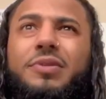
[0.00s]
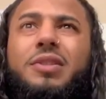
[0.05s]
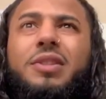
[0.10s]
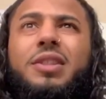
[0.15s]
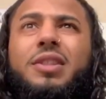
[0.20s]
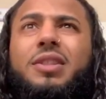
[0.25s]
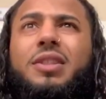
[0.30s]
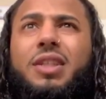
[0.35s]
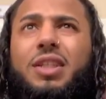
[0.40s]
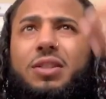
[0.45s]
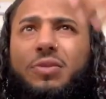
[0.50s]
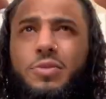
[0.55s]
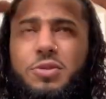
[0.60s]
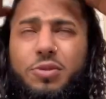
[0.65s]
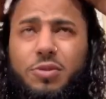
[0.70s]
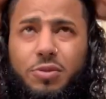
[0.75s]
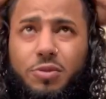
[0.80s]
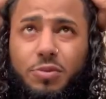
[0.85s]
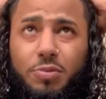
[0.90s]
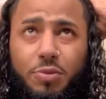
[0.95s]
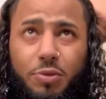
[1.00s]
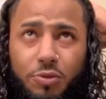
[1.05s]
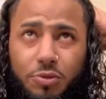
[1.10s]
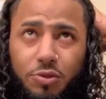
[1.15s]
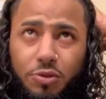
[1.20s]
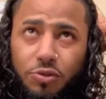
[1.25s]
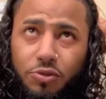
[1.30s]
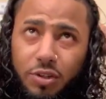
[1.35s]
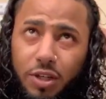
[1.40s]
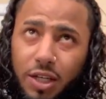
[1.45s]
Cause that's what you're supposed
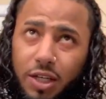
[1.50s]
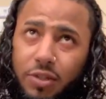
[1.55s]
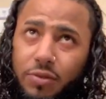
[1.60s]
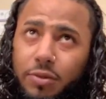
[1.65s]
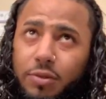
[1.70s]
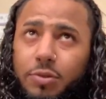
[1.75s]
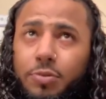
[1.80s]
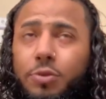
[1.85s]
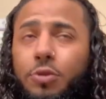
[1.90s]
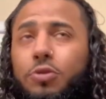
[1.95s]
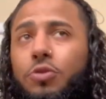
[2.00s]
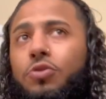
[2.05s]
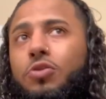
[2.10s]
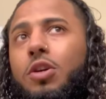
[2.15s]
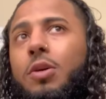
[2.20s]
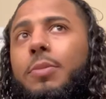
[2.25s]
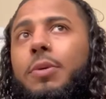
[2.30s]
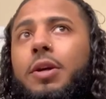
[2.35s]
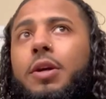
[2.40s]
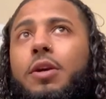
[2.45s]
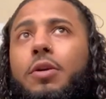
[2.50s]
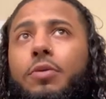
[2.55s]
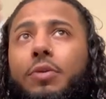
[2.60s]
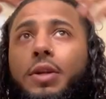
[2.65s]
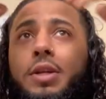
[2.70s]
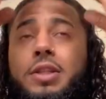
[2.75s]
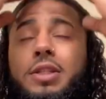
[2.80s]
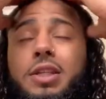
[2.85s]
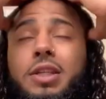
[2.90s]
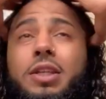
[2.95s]
to dry. That's what I'm supposed to dry my hair with,
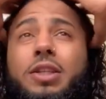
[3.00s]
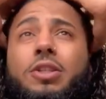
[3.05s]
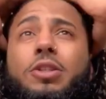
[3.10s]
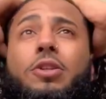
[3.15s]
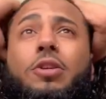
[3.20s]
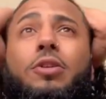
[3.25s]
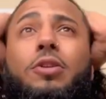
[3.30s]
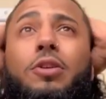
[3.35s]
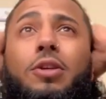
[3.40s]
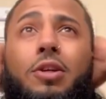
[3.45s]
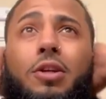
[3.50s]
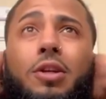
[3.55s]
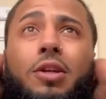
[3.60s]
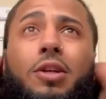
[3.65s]
a t-shirt.